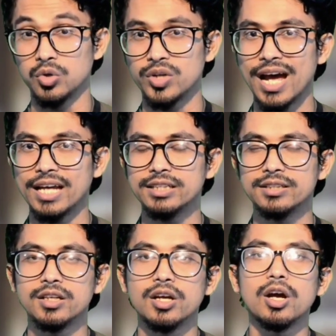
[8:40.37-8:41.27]
tied.
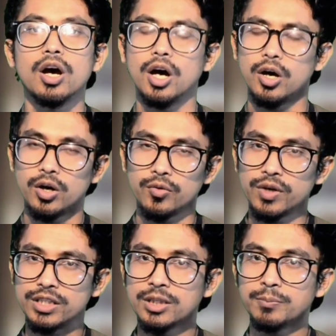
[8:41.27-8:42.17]

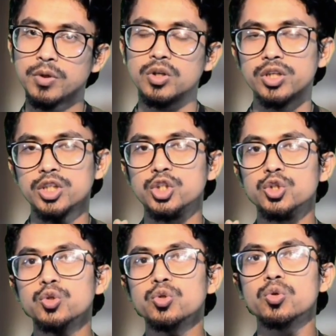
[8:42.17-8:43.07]
For example,
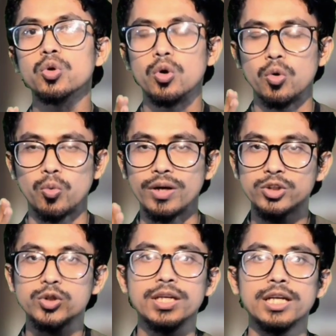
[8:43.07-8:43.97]
you
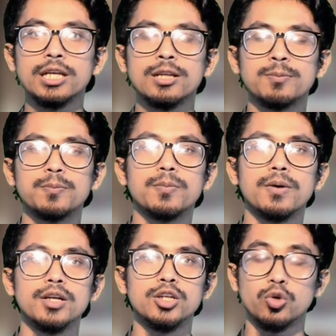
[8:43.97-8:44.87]
want to help
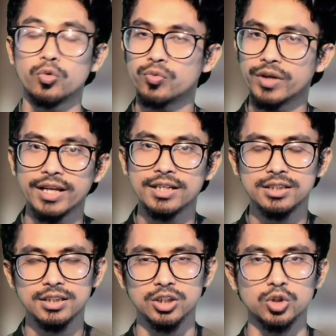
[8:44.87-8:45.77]
your
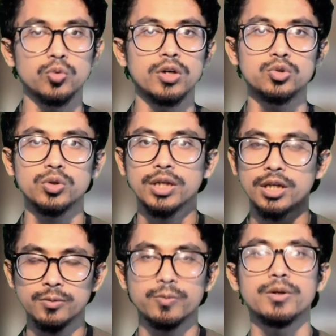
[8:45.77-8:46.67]
friend, you want to
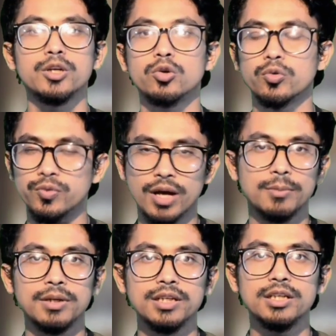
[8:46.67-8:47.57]
help your
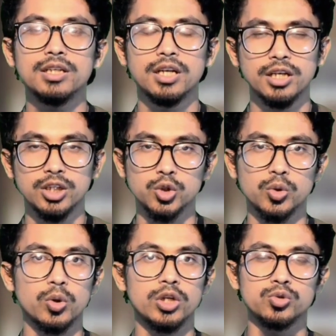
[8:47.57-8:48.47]
family, you
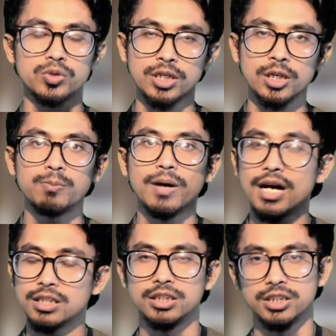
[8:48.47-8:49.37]
want to help
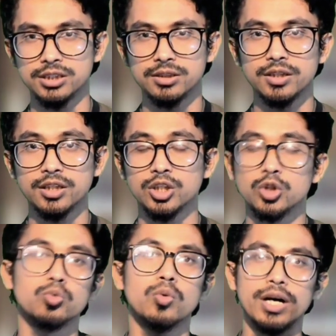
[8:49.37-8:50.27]
others, you